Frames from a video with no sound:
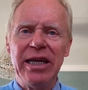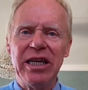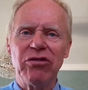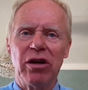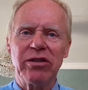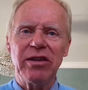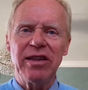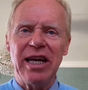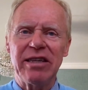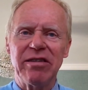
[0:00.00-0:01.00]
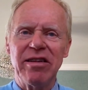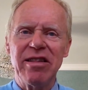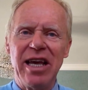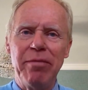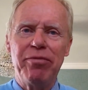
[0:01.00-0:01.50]
is not that
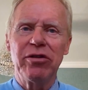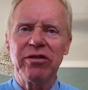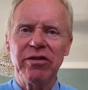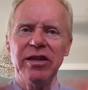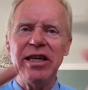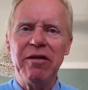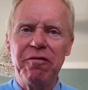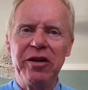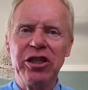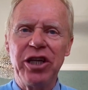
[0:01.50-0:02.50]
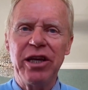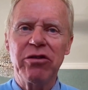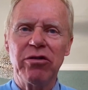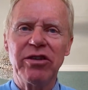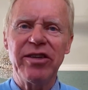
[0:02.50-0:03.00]
they put
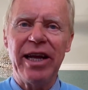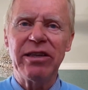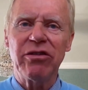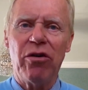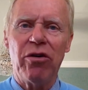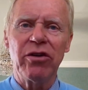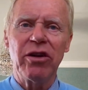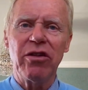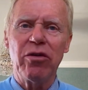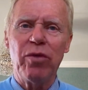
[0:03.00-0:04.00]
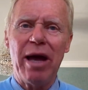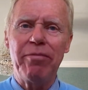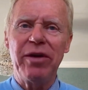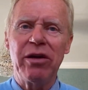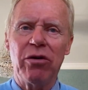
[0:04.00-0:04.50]
infringing content on the
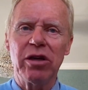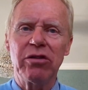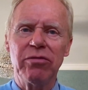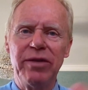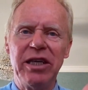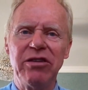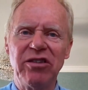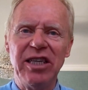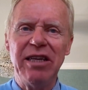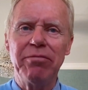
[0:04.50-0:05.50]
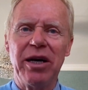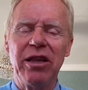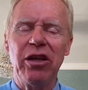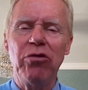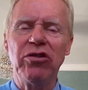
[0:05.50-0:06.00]
web in order to being seen by
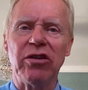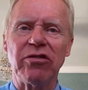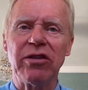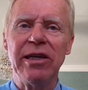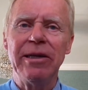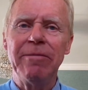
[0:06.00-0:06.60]
the users.